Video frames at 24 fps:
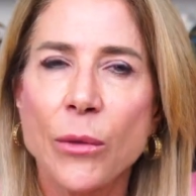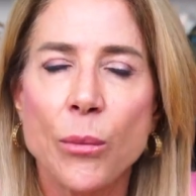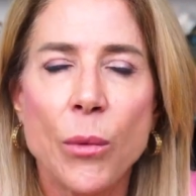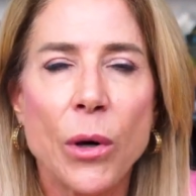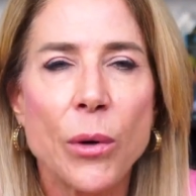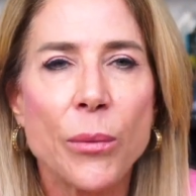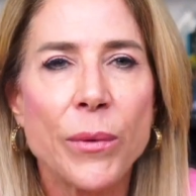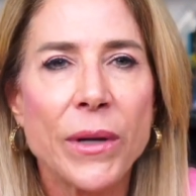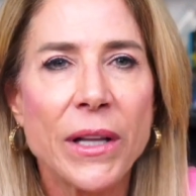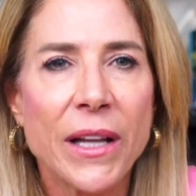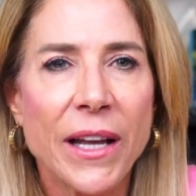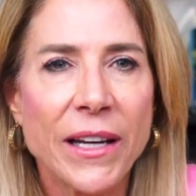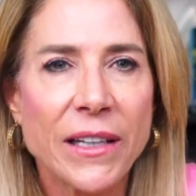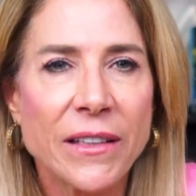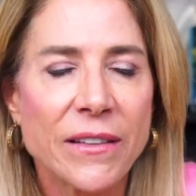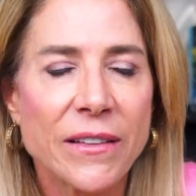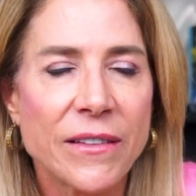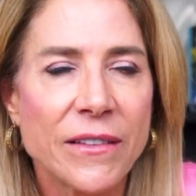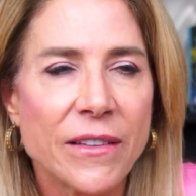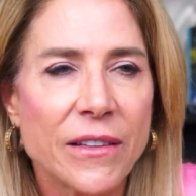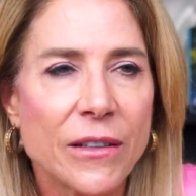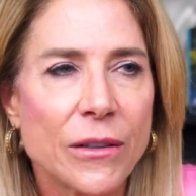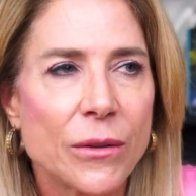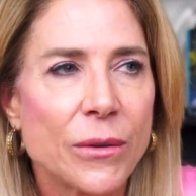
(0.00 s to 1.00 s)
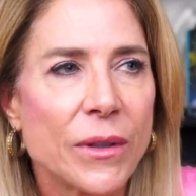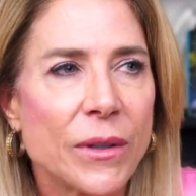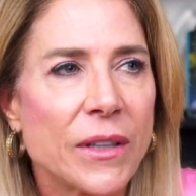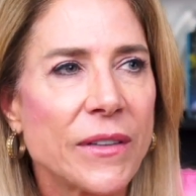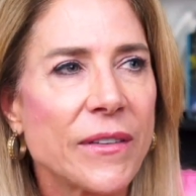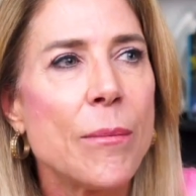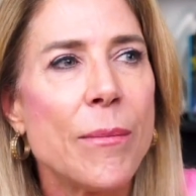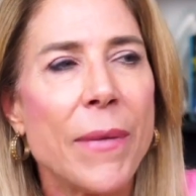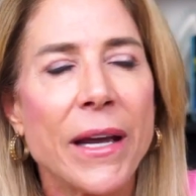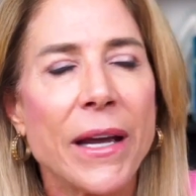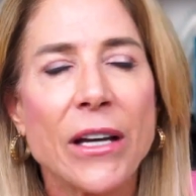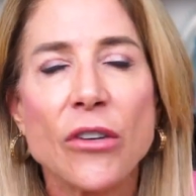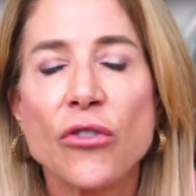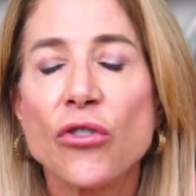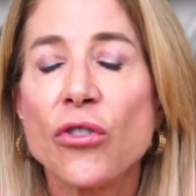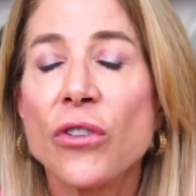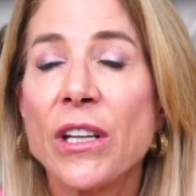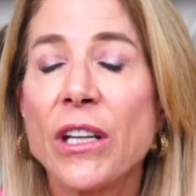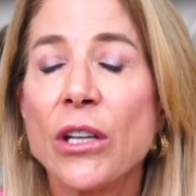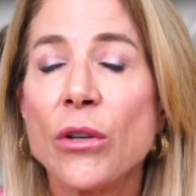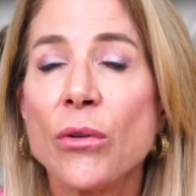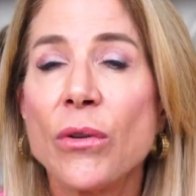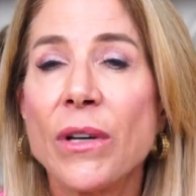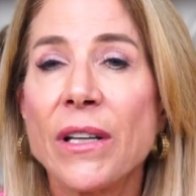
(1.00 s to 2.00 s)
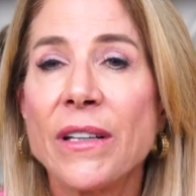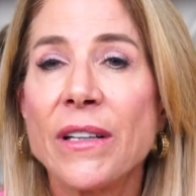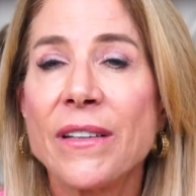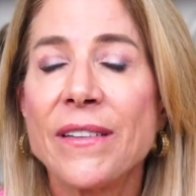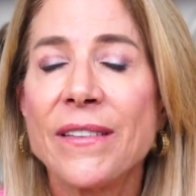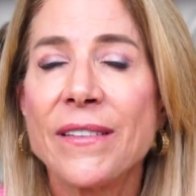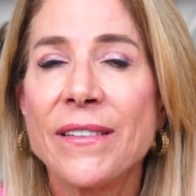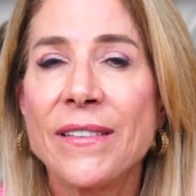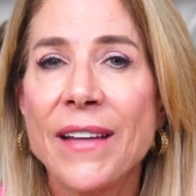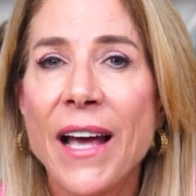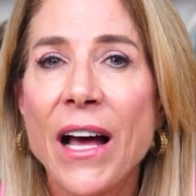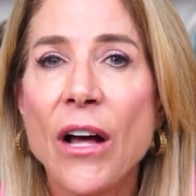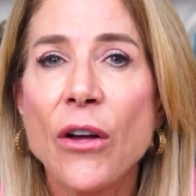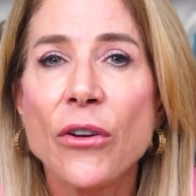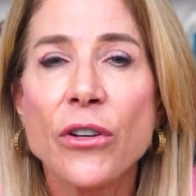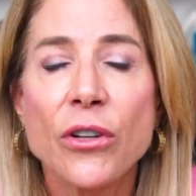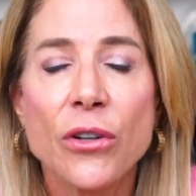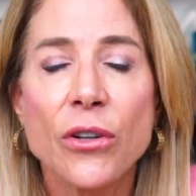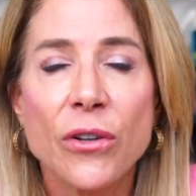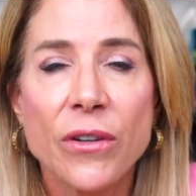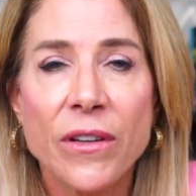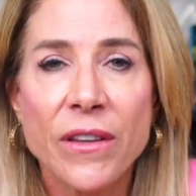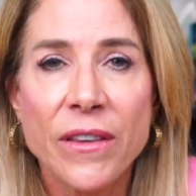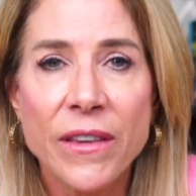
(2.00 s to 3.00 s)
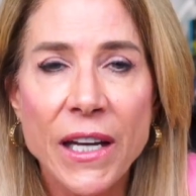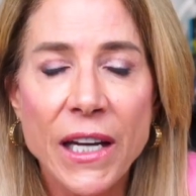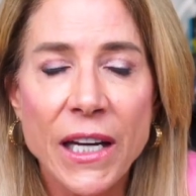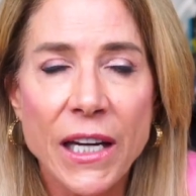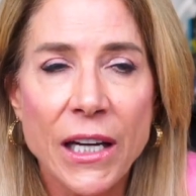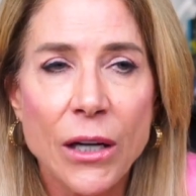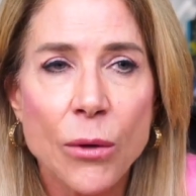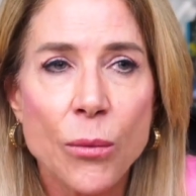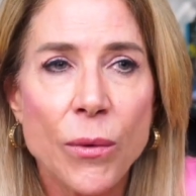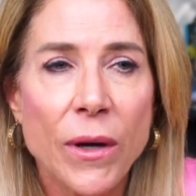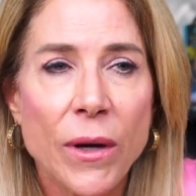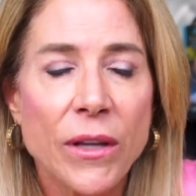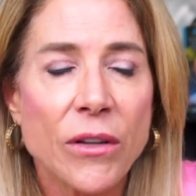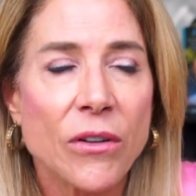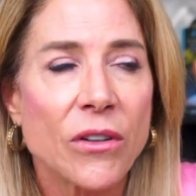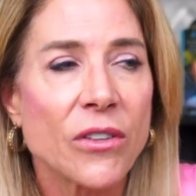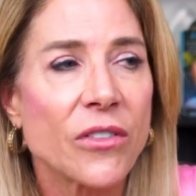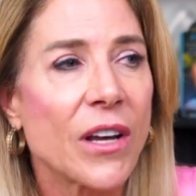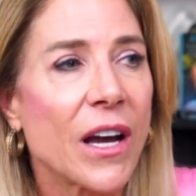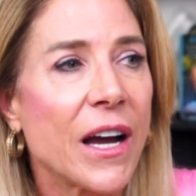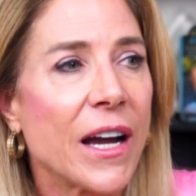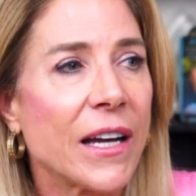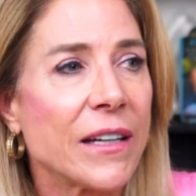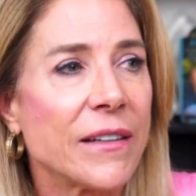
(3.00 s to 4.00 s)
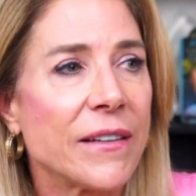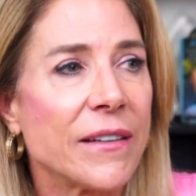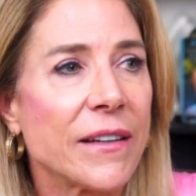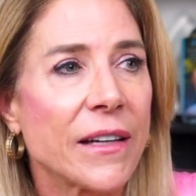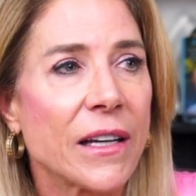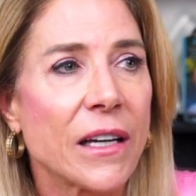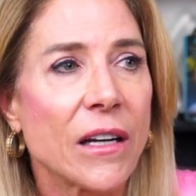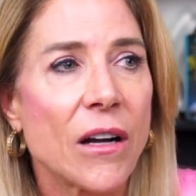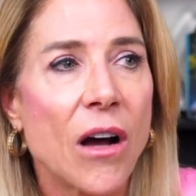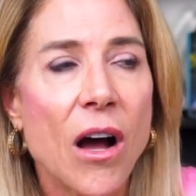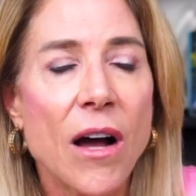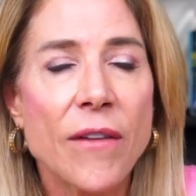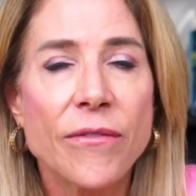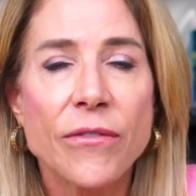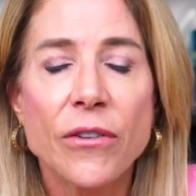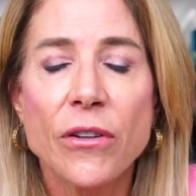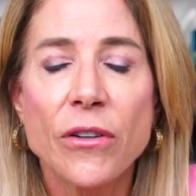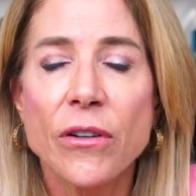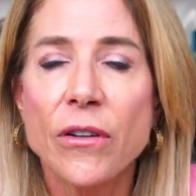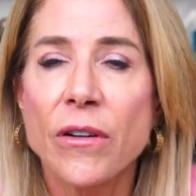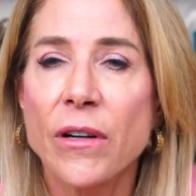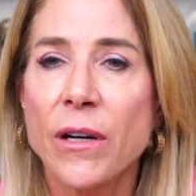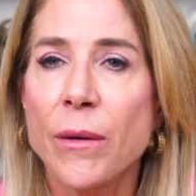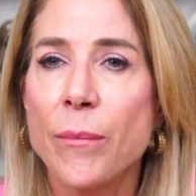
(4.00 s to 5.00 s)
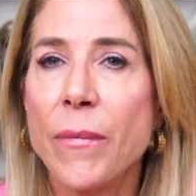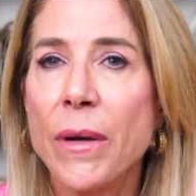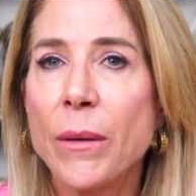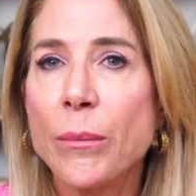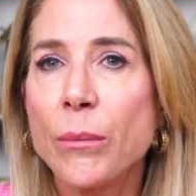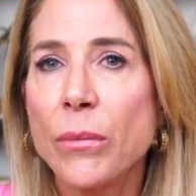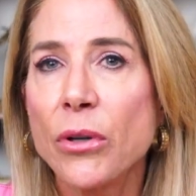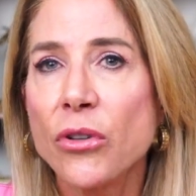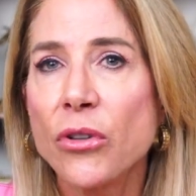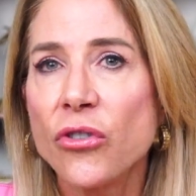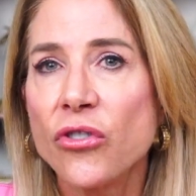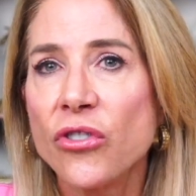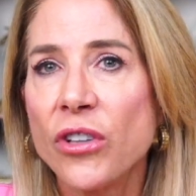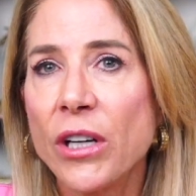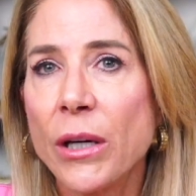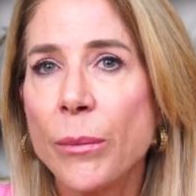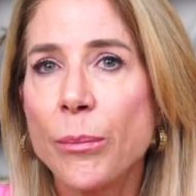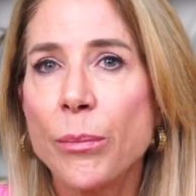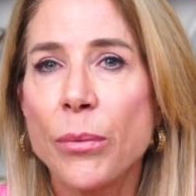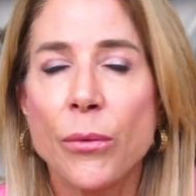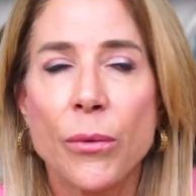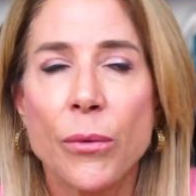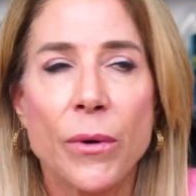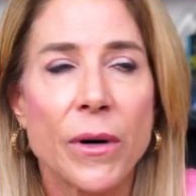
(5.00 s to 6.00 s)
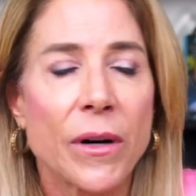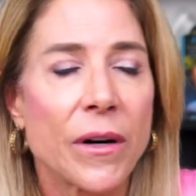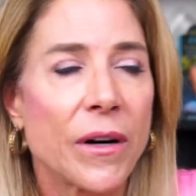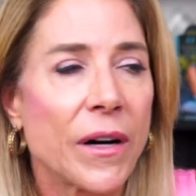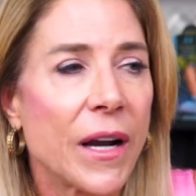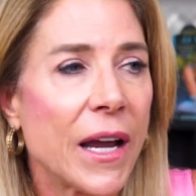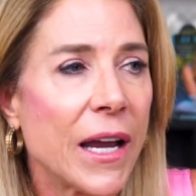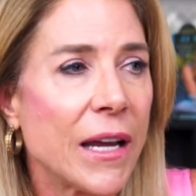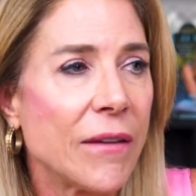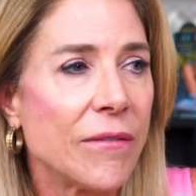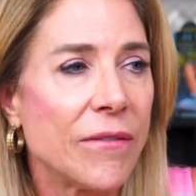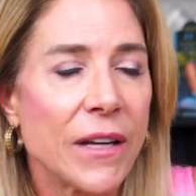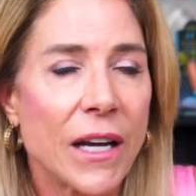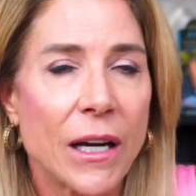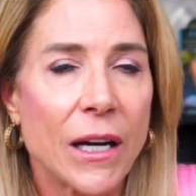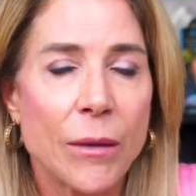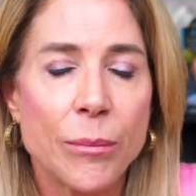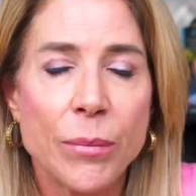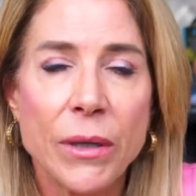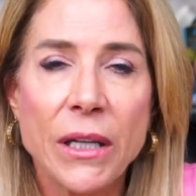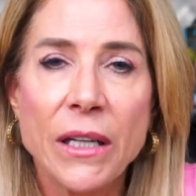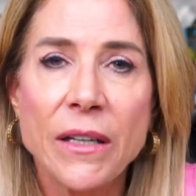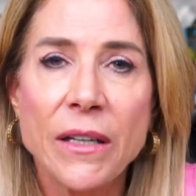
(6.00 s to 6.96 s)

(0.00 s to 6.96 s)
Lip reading: And what we like to do is make sure that you can sell your thing, whether it's a high ticket offer or a membership or a VIP